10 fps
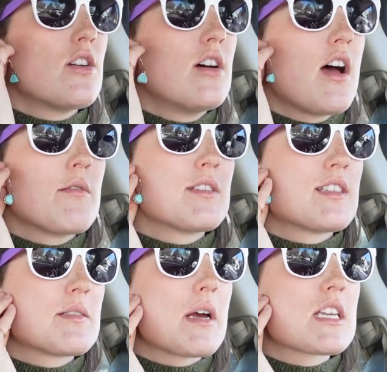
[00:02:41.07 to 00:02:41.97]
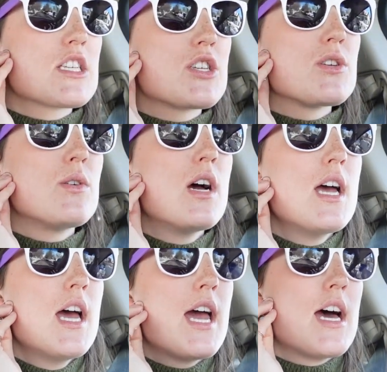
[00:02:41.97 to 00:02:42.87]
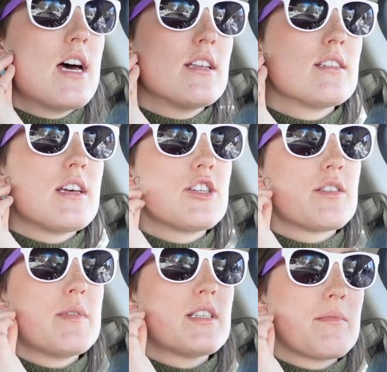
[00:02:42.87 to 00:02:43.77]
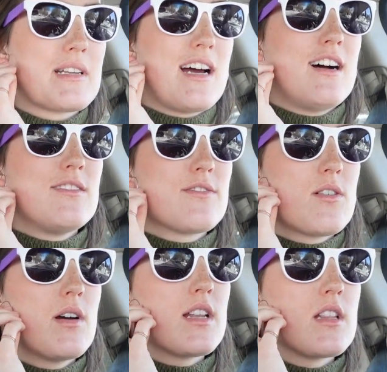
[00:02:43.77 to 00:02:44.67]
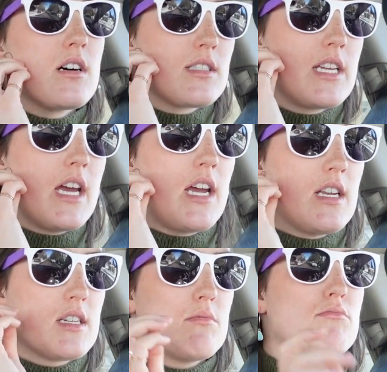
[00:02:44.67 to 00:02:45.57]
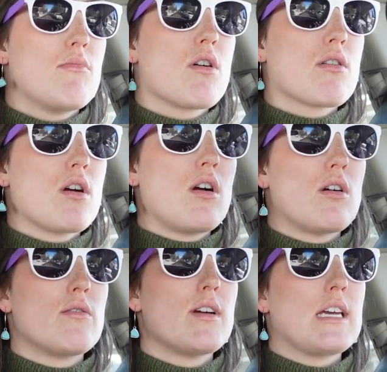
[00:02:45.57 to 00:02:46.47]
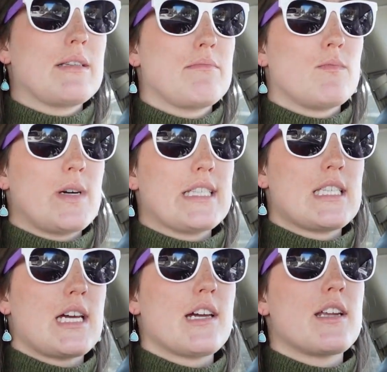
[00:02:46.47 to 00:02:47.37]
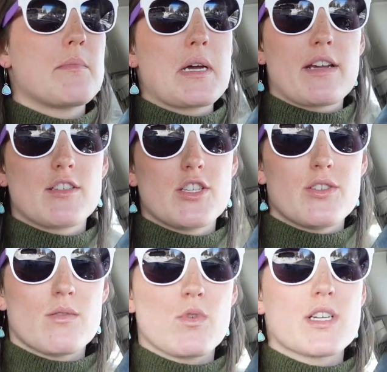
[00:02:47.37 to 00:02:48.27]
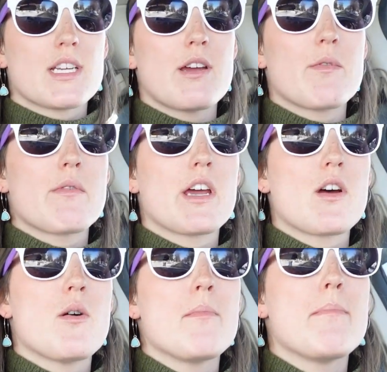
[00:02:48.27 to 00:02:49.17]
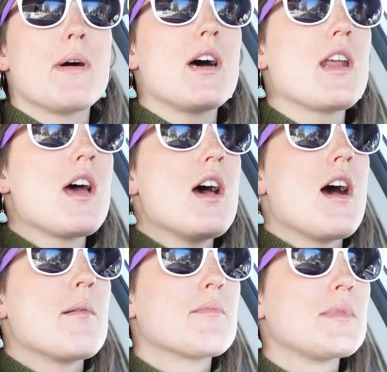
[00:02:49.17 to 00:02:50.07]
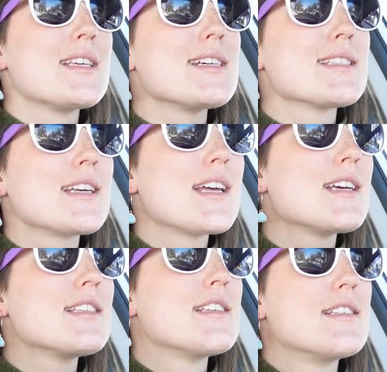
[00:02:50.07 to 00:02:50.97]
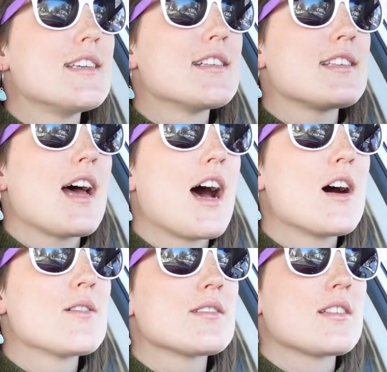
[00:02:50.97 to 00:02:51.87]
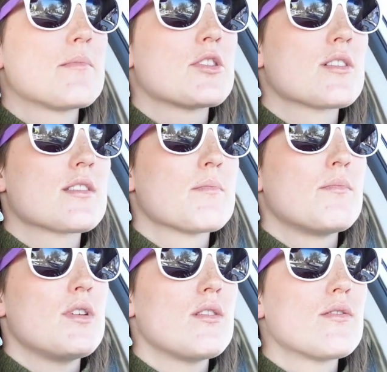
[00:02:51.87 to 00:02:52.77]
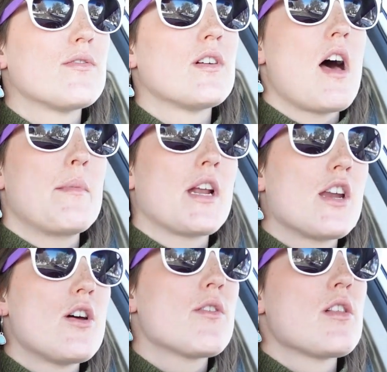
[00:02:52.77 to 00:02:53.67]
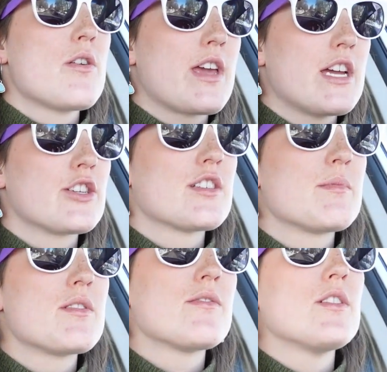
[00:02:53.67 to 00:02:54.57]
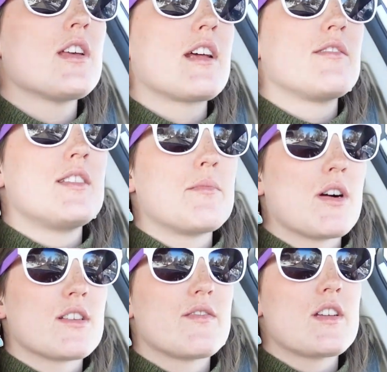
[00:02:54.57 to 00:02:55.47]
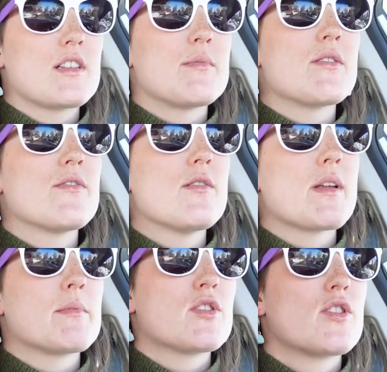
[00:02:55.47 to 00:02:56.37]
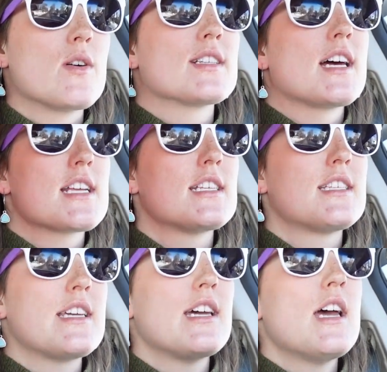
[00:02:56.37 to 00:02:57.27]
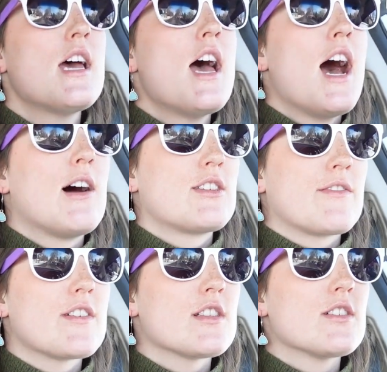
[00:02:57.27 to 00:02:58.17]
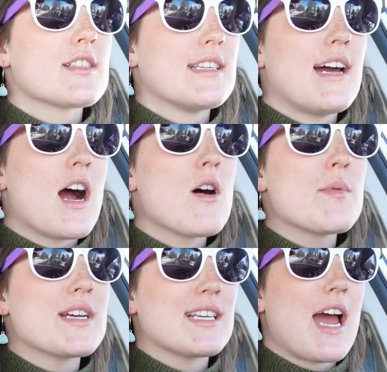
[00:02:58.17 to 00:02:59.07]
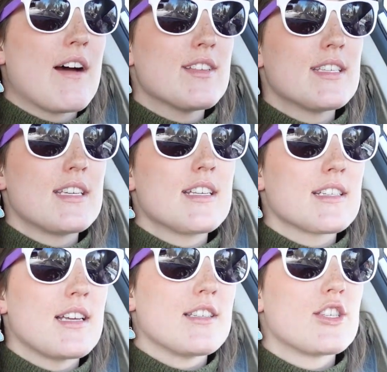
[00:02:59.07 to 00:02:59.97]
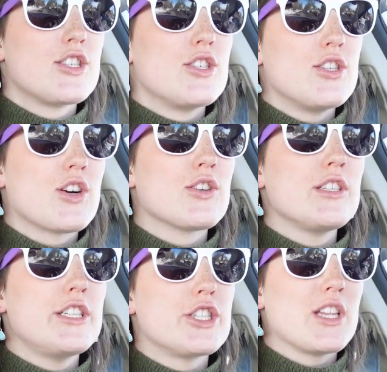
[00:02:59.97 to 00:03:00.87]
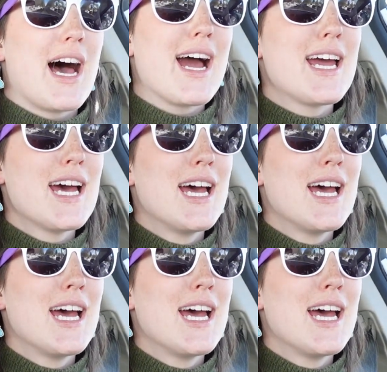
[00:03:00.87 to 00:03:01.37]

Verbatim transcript: I was expecting to, and it just means I'm gonna have quite a long day tomorrow and Wednesday, and I might have to do some work tonight when we get home. But I'm really excited to see this house. I'm sure it's beautiful. I mean, I know the location is beautiful, and I've seen parts of it, and it's beautiful, but I'm so excited to see how different it looks now because I haven't seen it since early July,